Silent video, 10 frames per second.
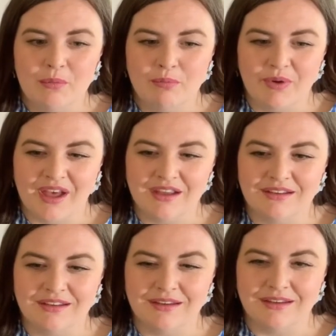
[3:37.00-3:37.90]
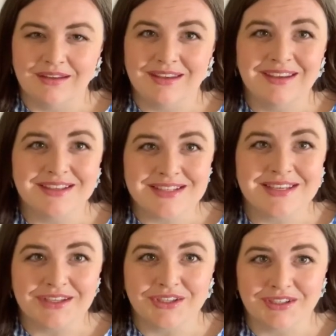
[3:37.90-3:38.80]
but he is
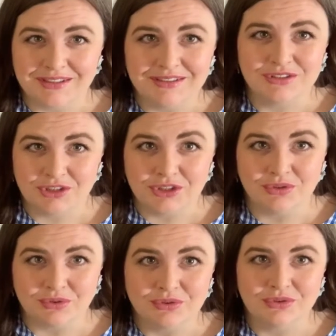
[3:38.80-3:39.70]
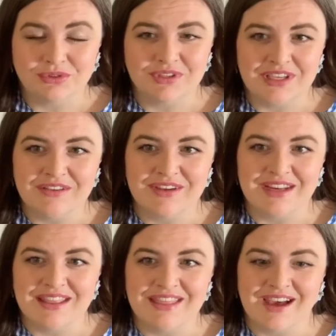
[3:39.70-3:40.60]
here too, even
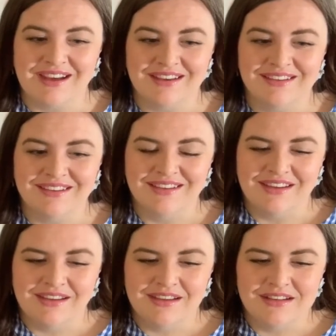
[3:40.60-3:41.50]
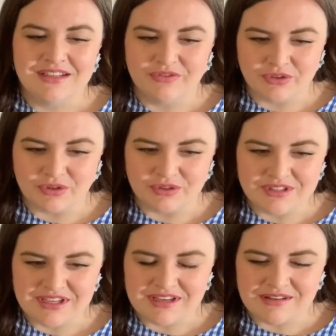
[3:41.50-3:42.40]
in that
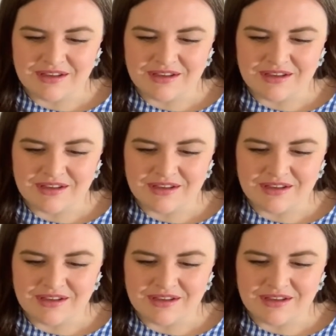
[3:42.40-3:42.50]
difficulty.